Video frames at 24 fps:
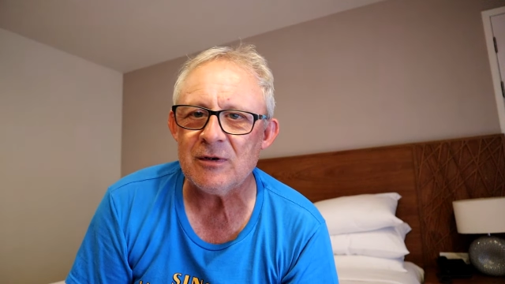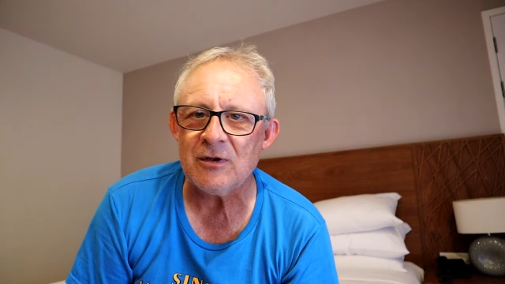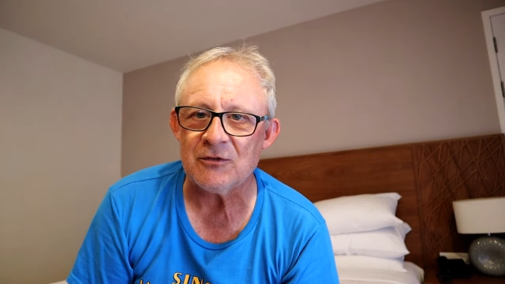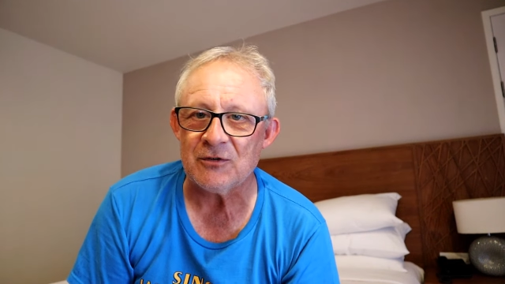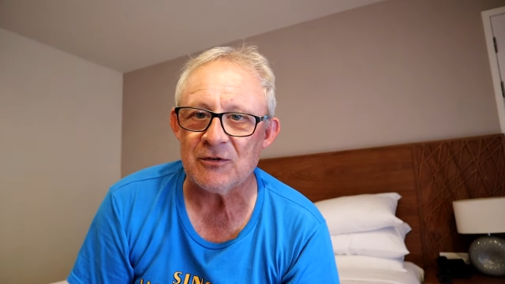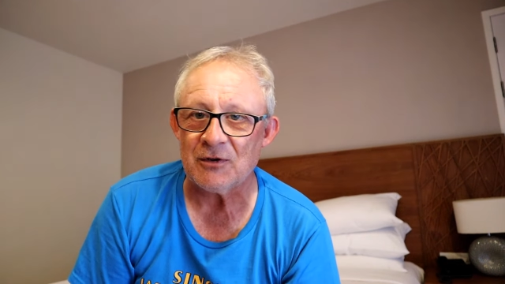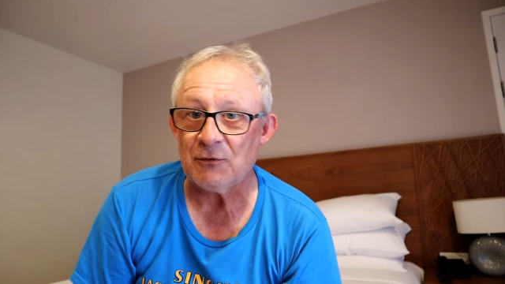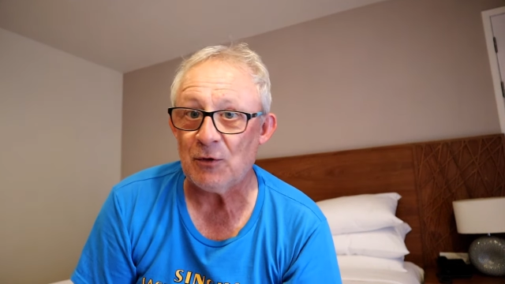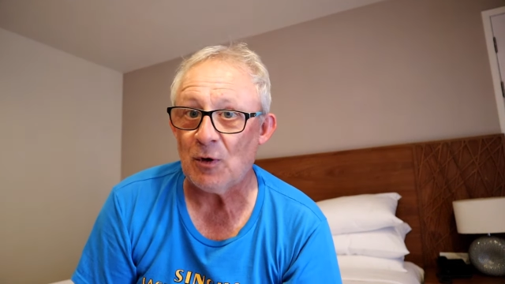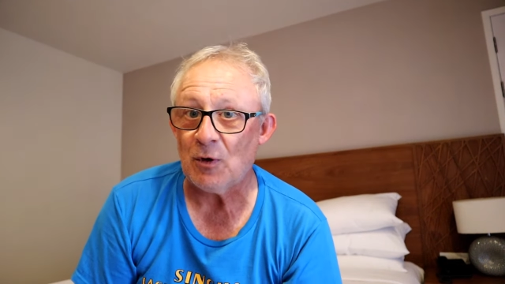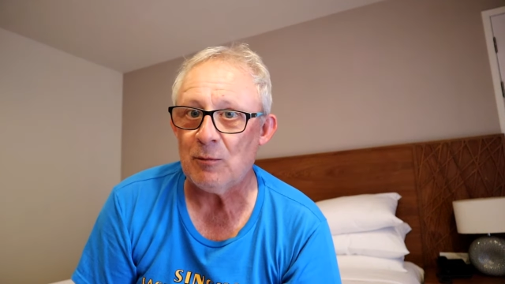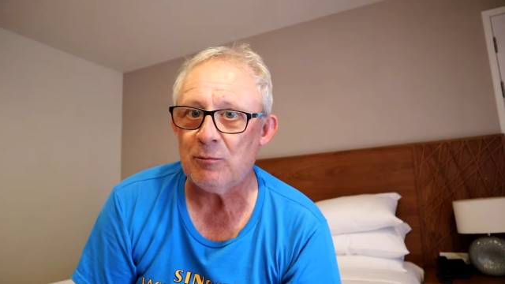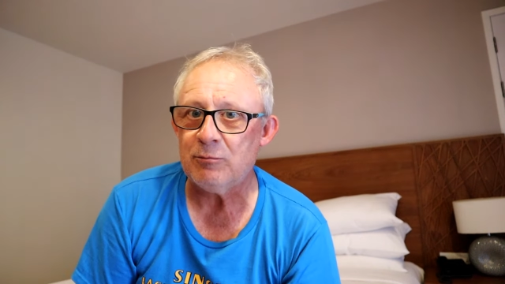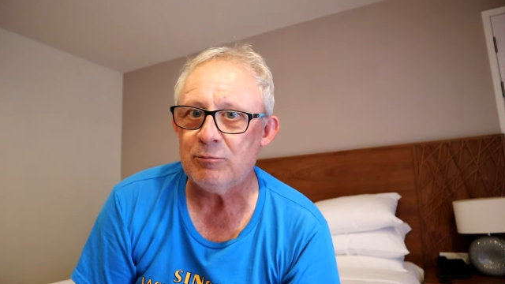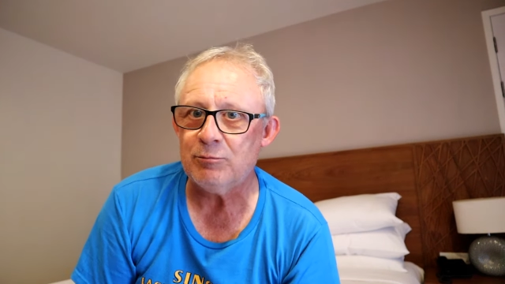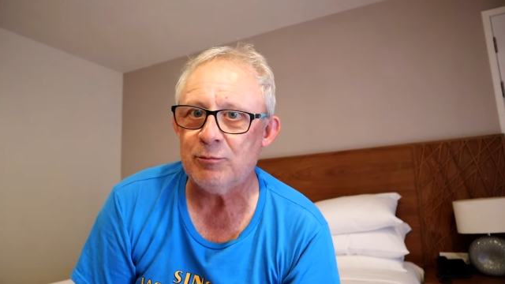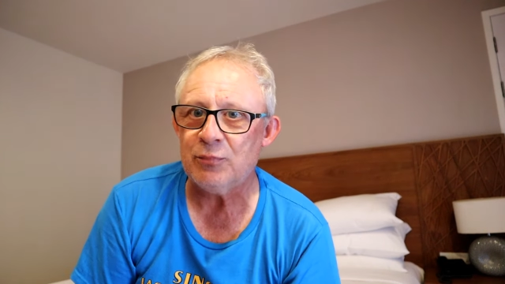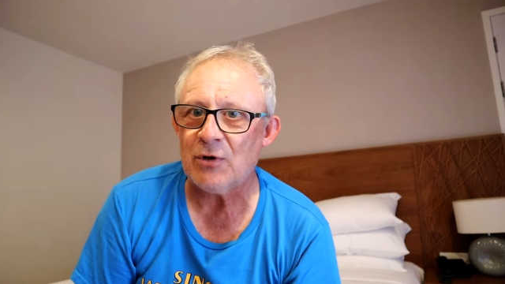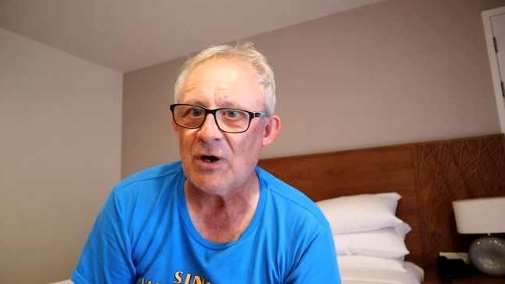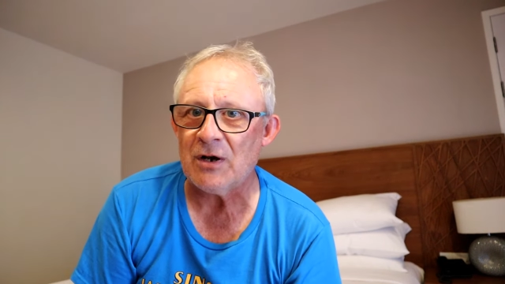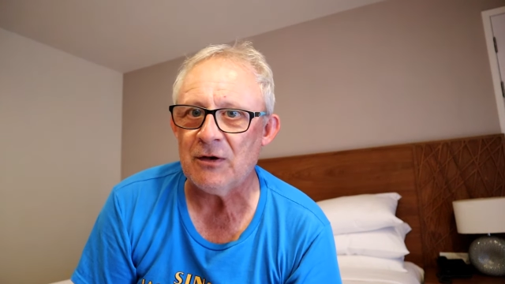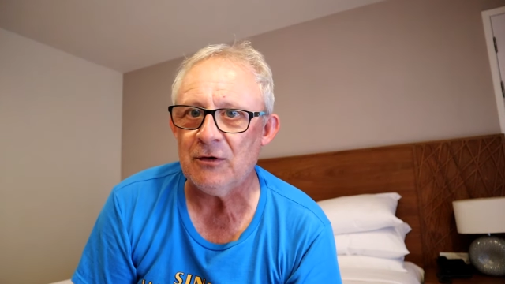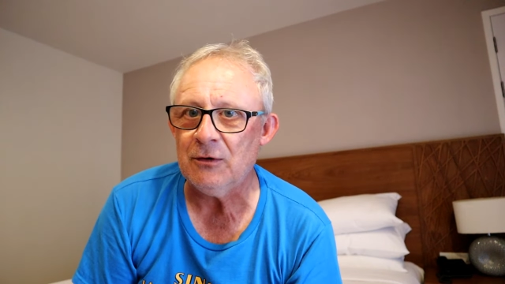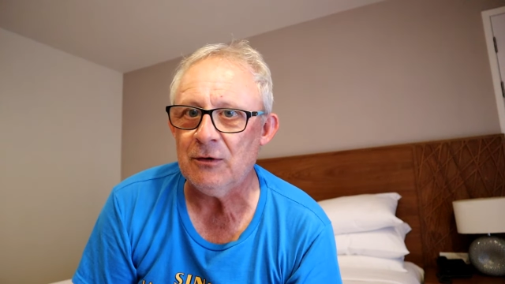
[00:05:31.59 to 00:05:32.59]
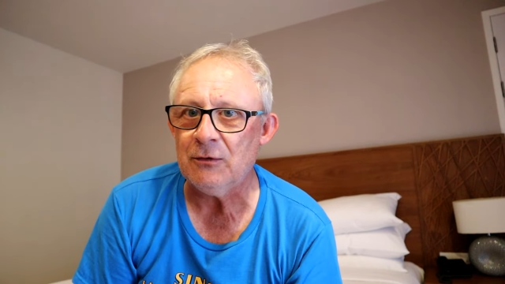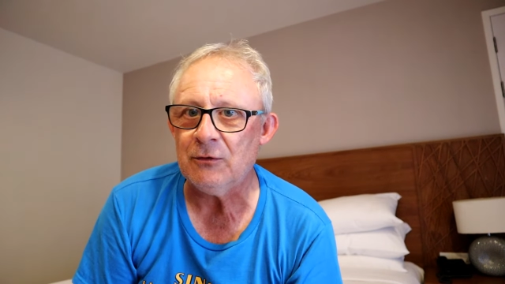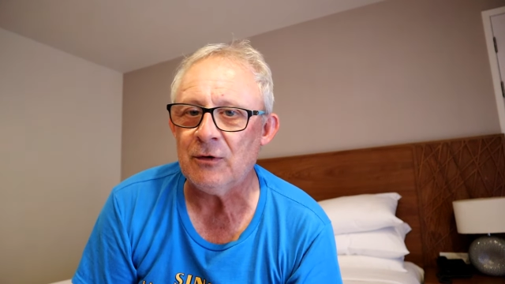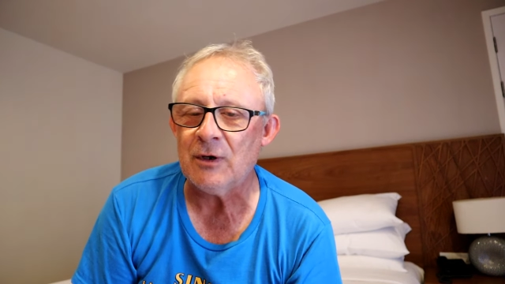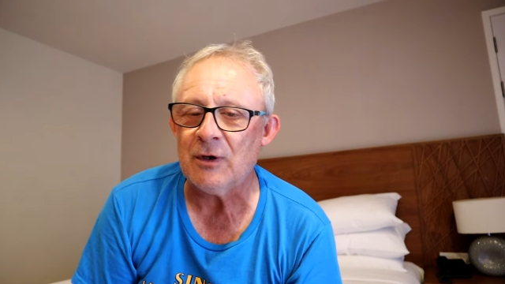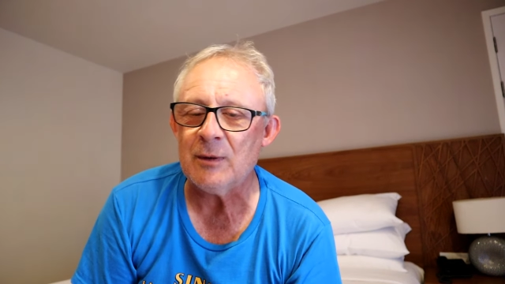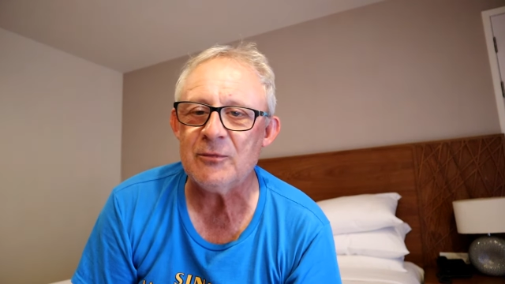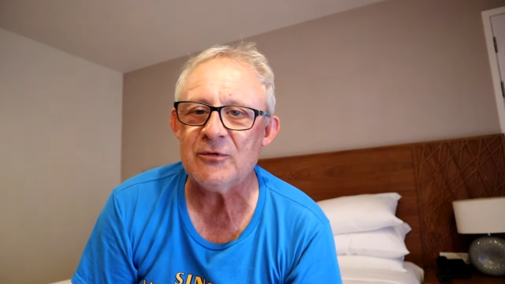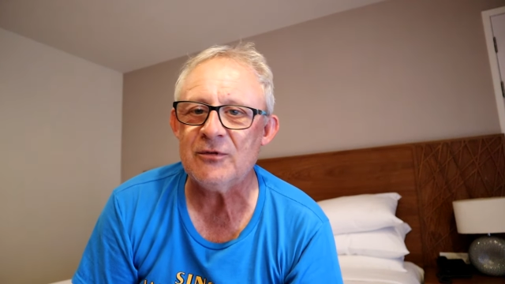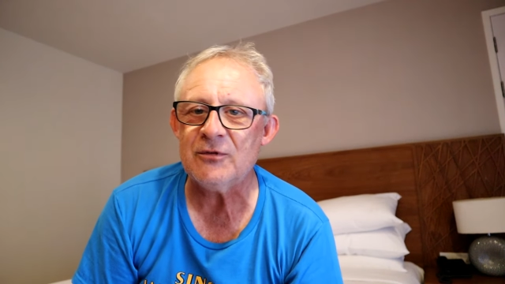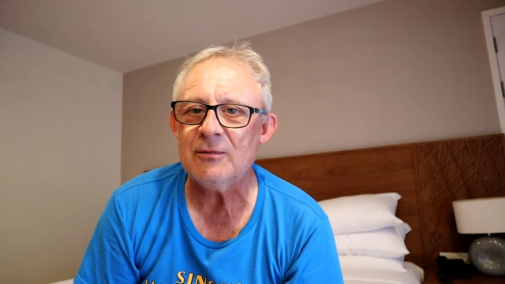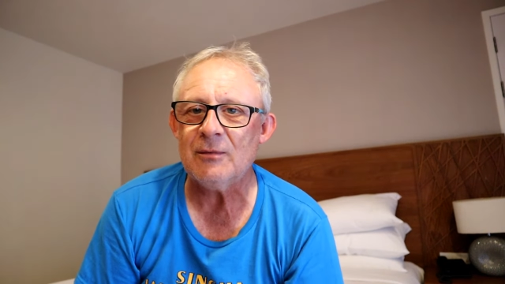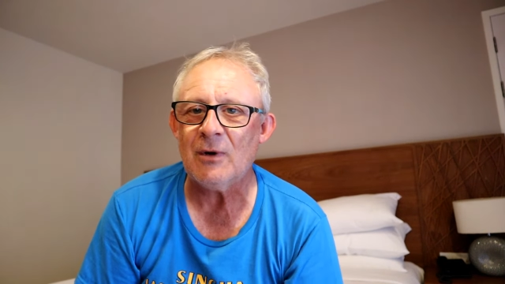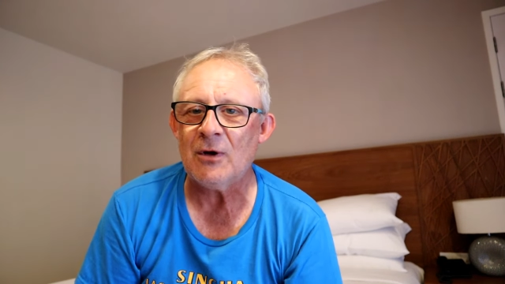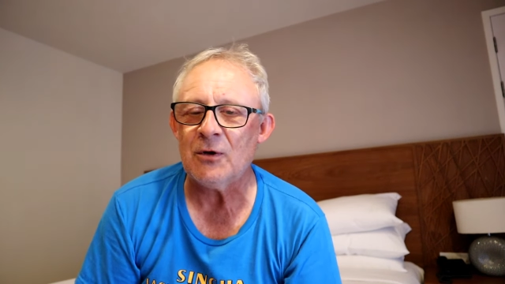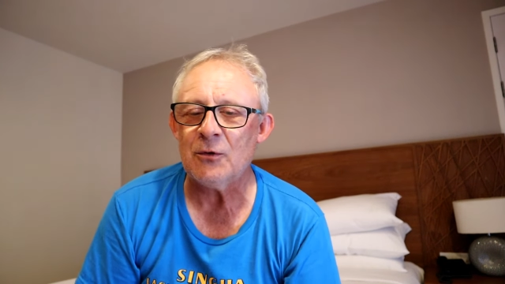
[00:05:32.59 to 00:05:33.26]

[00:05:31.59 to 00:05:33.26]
because I've got brand new grips.